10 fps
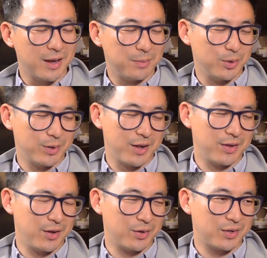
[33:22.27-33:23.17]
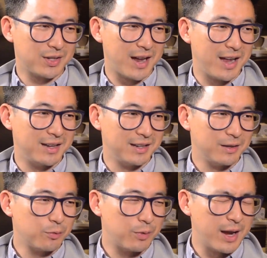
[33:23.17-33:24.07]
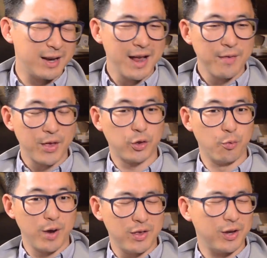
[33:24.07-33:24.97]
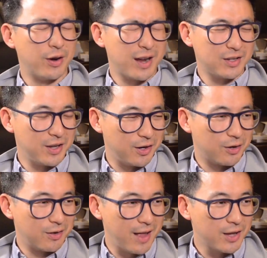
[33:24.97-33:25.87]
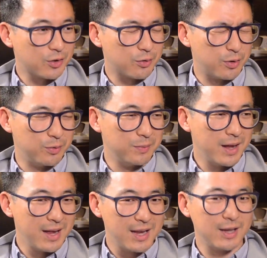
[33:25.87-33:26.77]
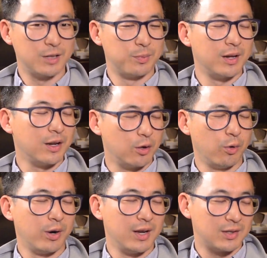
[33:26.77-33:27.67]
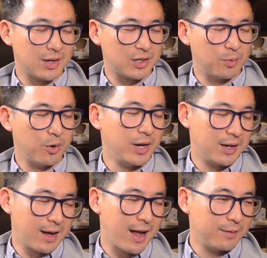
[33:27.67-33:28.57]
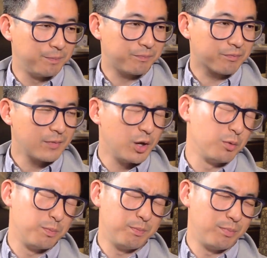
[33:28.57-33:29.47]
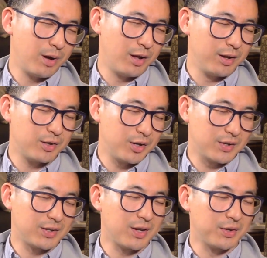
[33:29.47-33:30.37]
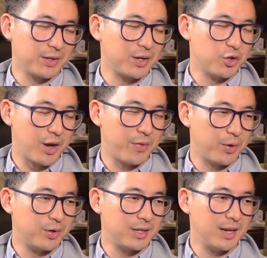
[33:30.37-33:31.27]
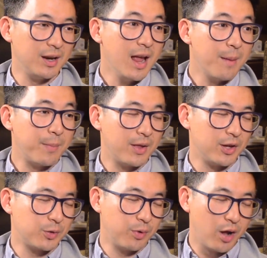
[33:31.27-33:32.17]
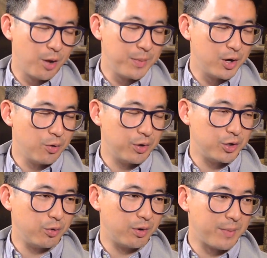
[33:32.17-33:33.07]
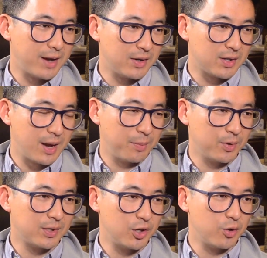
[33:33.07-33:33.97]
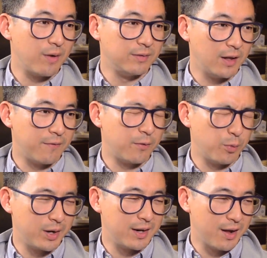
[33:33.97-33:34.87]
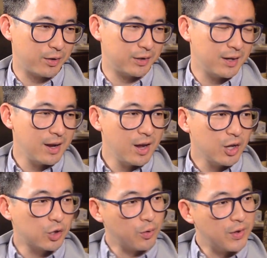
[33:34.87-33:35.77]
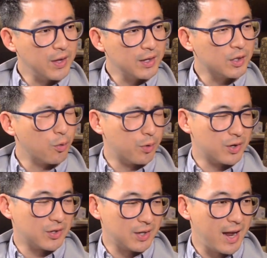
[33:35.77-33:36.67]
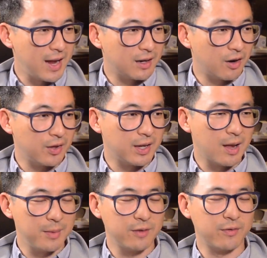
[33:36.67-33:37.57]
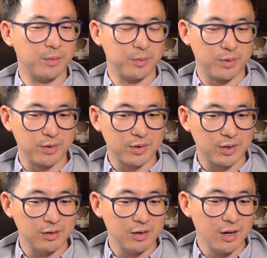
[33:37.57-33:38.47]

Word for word: up to it on the other side, right? That the way that you're acting in your classroom is bringing glory and testimony to God. You know, Jesus tells us in John 13, by this will all men know that you are my disciples, that you have love for one another. So the things that we're saying, are they coming from a person